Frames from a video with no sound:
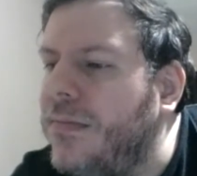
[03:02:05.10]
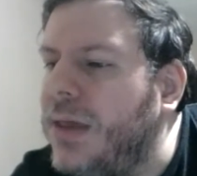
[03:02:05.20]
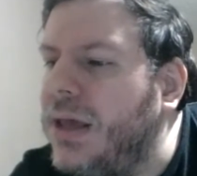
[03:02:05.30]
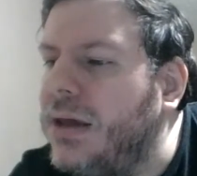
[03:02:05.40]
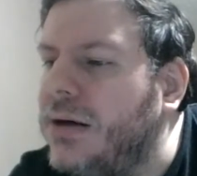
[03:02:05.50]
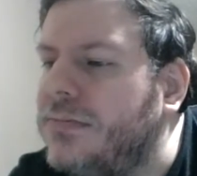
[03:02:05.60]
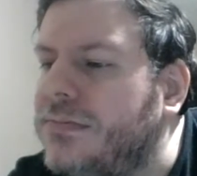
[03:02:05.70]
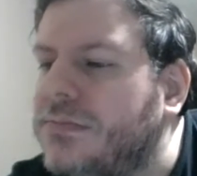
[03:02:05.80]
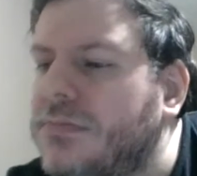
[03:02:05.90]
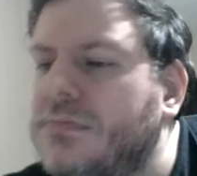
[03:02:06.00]
Damn.
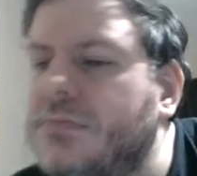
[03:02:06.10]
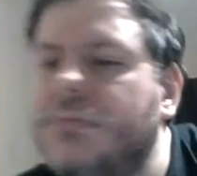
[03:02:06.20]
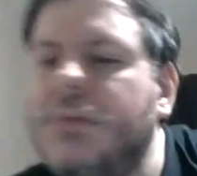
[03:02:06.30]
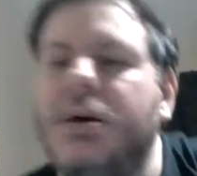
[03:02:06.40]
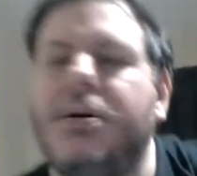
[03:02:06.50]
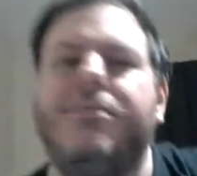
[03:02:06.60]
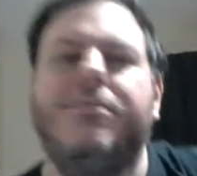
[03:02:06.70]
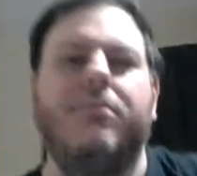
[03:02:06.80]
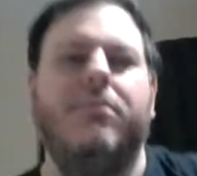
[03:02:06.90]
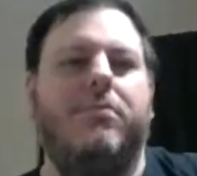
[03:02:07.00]
But
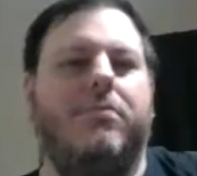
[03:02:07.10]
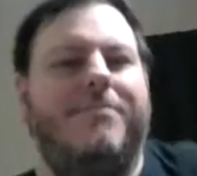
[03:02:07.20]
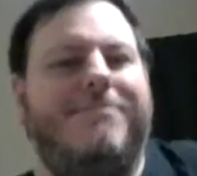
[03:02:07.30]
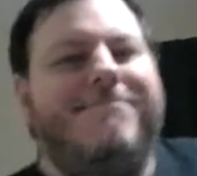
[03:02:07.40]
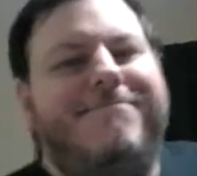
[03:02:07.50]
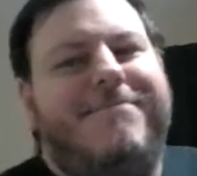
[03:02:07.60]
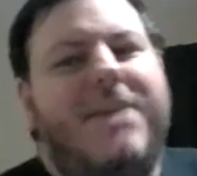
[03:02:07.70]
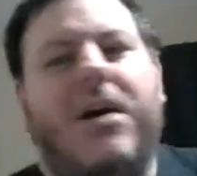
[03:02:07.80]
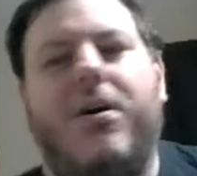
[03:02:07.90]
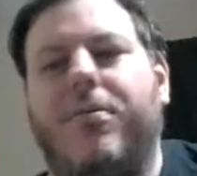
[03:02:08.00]

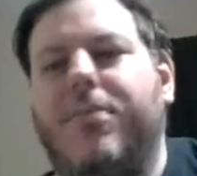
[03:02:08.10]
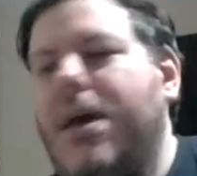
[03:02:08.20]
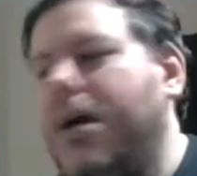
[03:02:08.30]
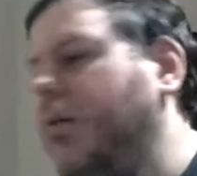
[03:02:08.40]
yeah,